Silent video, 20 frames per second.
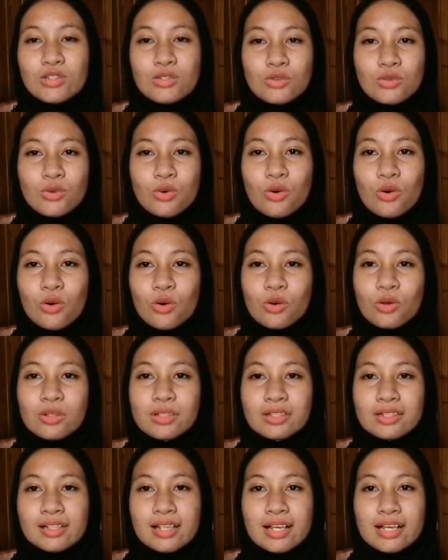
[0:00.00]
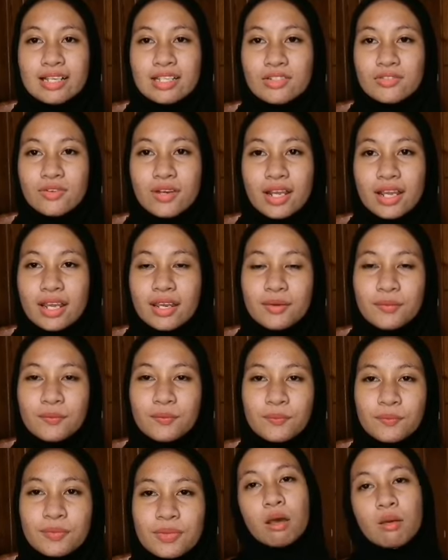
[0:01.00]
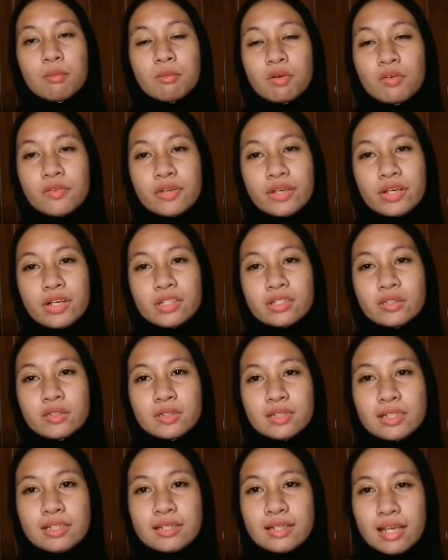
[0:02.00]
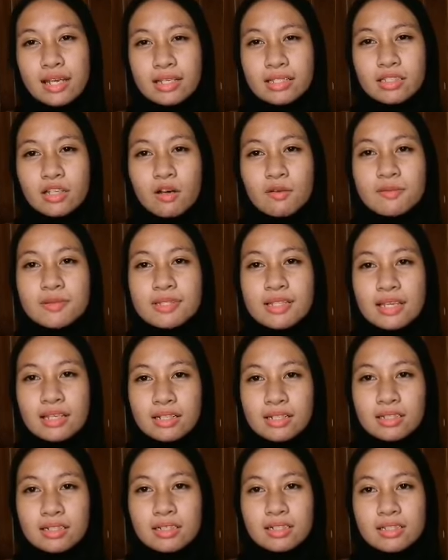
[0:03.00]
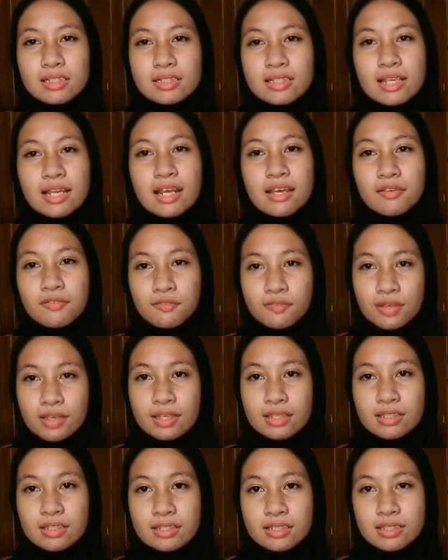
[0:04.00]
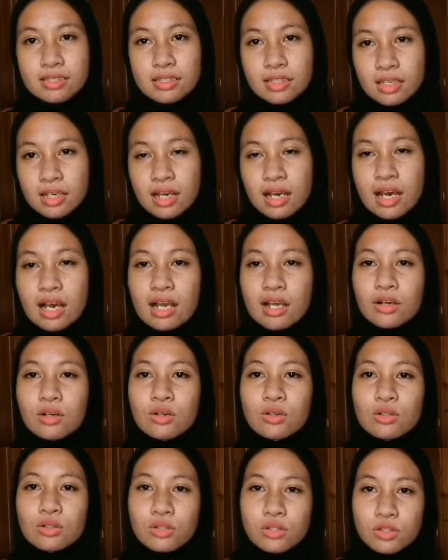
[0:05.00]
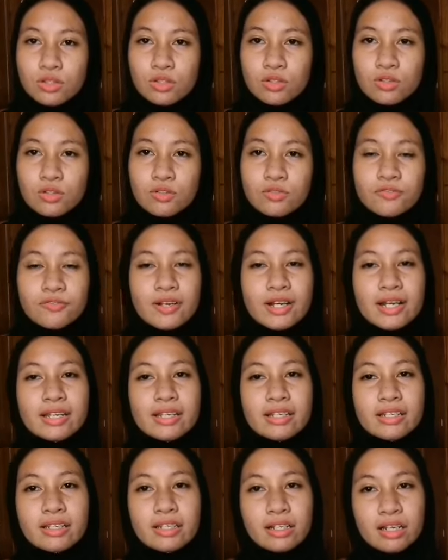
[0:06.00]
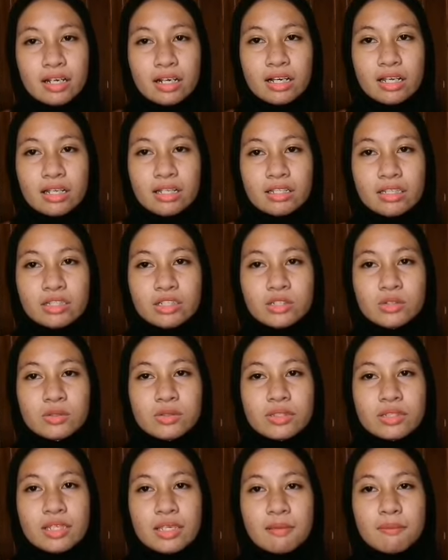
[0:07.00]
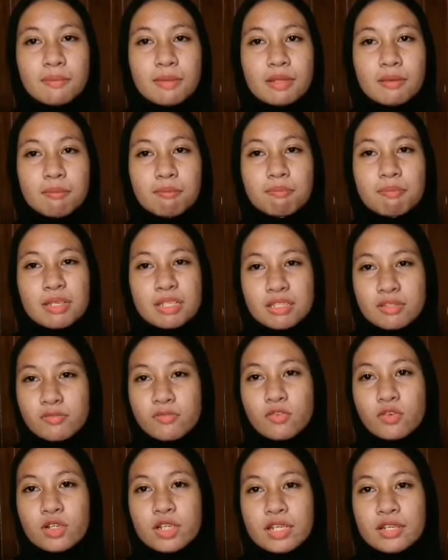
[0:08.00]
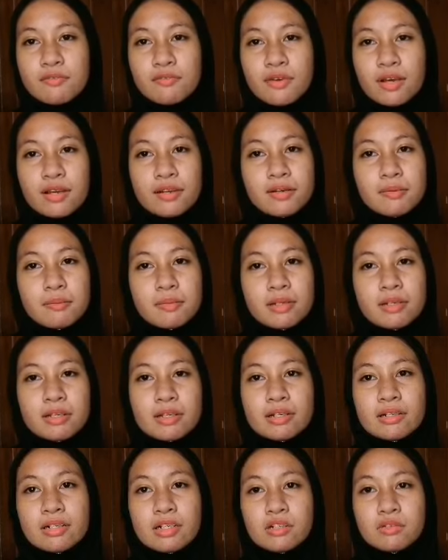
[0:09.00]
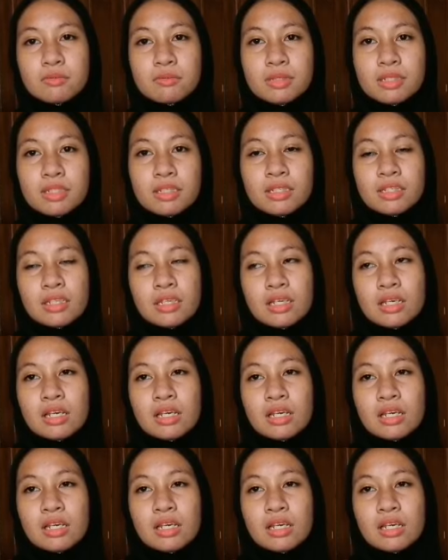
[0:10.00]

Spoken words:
to whole class, right? Moving on to the next obstacles that I faced, I also find it hard to keep the peaceful environment around me.